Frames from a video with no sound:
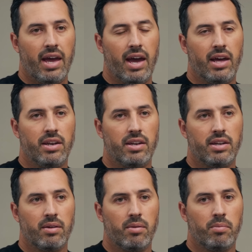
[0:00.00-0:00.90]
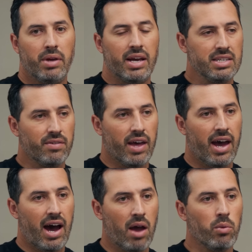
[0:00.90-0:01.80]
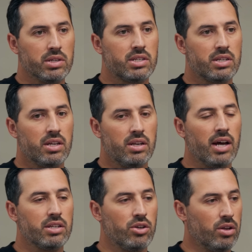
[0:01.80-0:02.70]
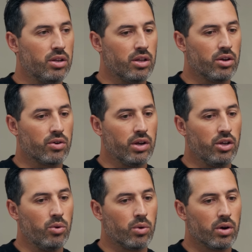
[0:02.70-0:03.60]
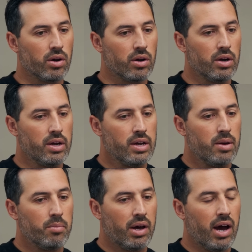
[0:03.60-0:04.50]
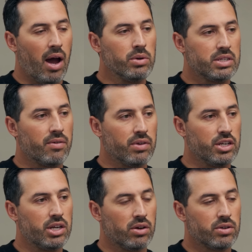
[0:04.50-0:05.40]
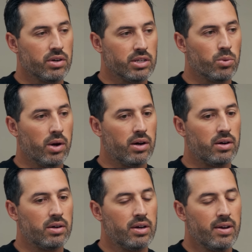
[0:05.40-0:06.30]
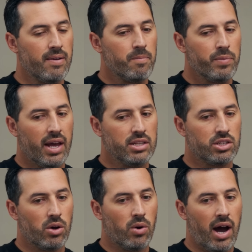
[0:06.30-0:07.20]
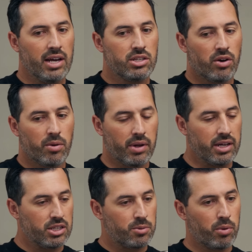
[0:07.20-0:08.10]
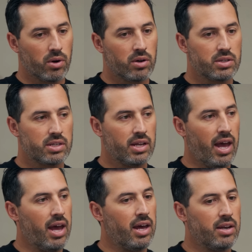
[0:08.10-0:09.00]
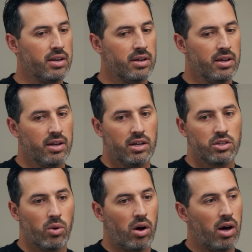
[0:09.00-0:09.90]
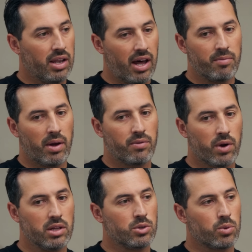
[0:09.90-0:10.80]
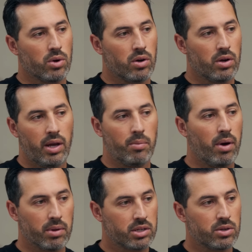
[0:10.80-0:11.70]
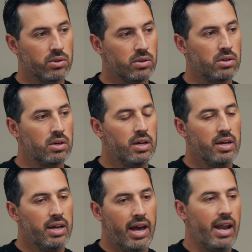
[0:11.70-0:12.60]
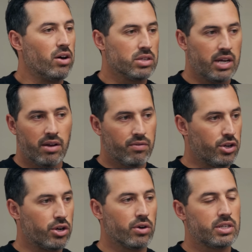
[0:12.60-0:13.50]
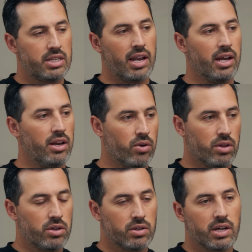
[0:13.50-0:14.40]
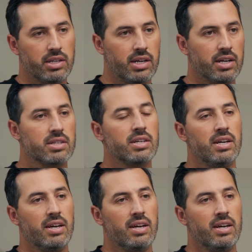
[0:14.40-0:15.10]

And because of that, I was, not to the degree you were, but I was definitely sheltered as well. And so I started playing sports. And so a lot of my friends were in public school and outside of the church setting or the church context.